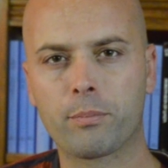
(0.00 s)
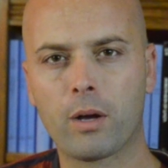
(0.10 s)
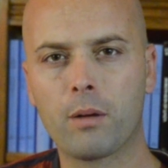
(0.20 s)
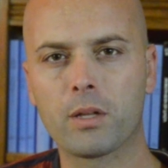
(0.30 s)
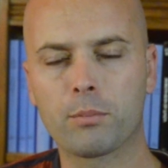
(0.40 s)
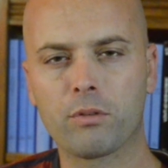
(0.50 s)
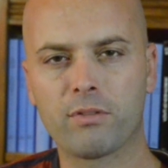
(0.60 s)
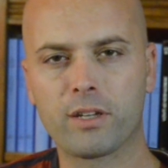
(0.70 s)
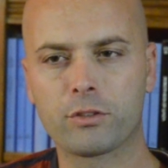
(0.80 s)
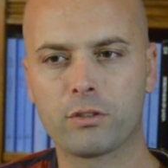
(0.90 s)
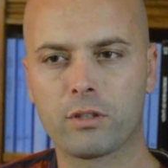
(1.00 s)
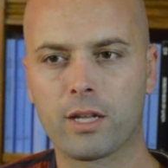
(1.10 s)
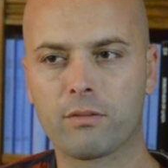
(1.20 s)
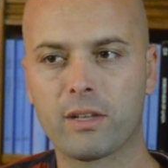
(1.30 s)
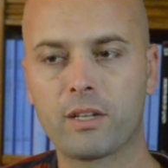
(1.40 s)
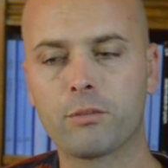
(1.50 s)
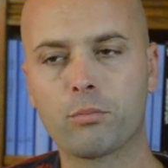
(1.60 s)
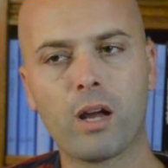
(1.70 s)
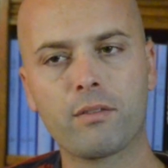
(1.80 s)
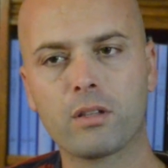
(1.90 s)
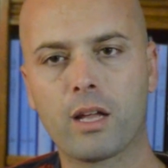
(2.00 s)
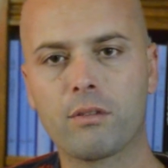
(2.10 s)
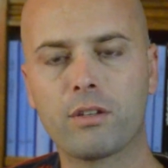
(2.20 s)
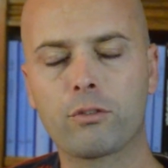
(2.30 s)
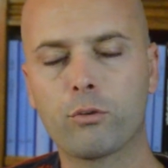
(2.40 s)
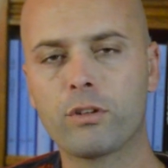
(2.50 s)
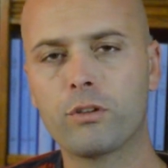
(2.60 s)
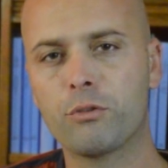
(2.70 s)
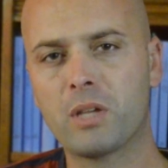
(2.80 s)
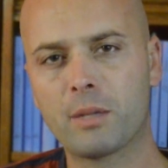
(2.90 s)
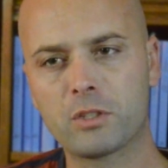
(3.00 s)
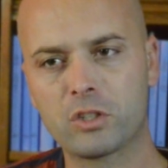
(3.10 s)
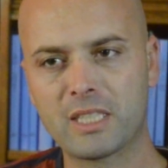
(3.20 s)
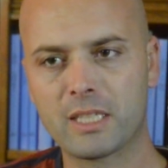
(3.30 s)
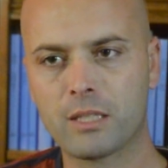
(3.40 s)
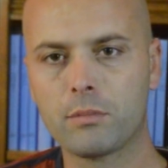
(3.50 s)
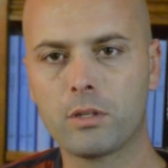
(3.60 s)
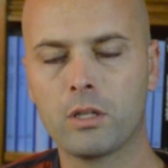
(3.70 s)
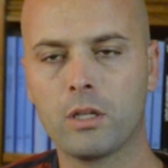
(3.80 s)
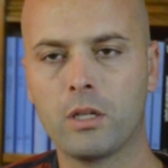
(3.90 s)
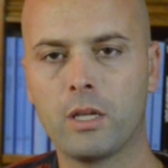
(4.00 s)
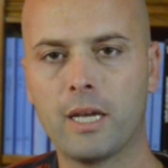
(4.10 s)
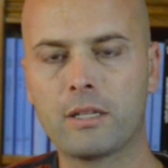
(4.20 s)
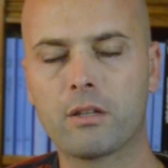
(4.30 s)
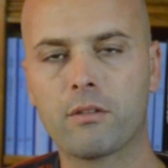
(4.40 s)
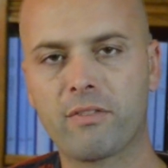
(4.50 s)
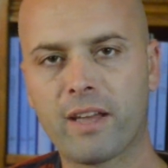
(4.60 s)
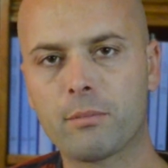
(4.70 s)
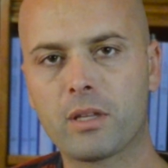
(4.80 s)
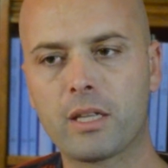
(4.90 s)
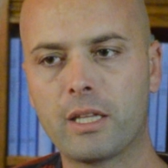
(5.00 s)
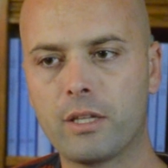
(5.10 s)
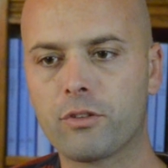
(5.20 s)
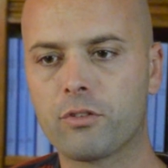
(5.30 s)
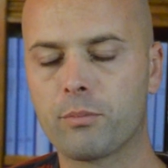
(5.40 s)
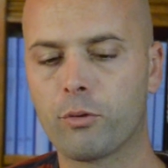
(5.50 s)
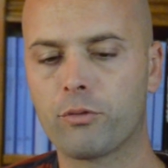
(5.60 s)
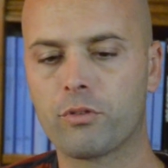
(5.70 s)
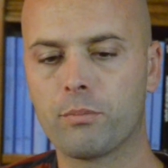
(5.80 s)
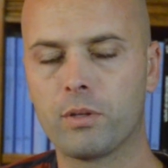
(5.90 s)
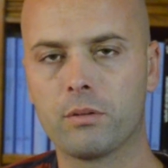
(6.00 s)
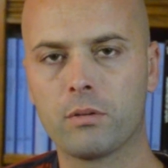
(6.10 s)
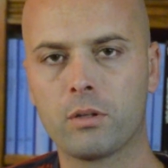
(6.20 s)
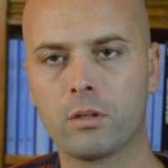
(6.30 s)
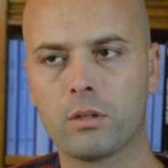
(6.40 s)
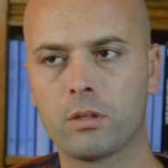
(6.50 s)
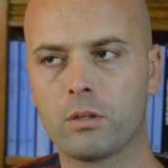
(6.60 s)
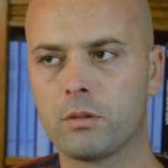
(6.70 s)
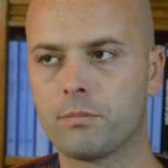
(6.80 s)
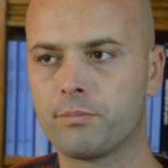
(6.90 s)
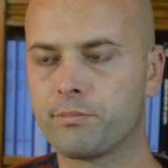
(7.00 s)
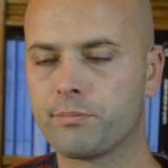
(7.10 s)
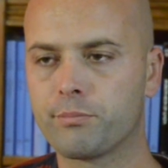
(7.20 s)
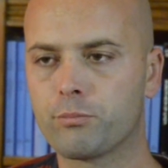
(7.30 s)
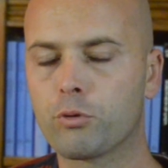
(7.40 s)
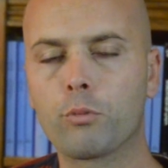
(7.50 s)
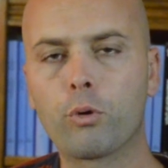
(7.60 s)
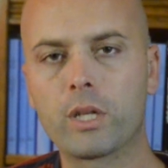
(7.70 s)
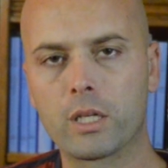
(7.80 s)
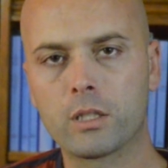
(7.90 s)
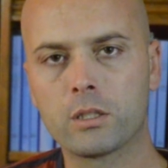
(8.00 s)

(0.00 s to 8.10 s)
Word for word: public professional life and his private life is going to do damage to him and to the family that he is supposed to be promoting.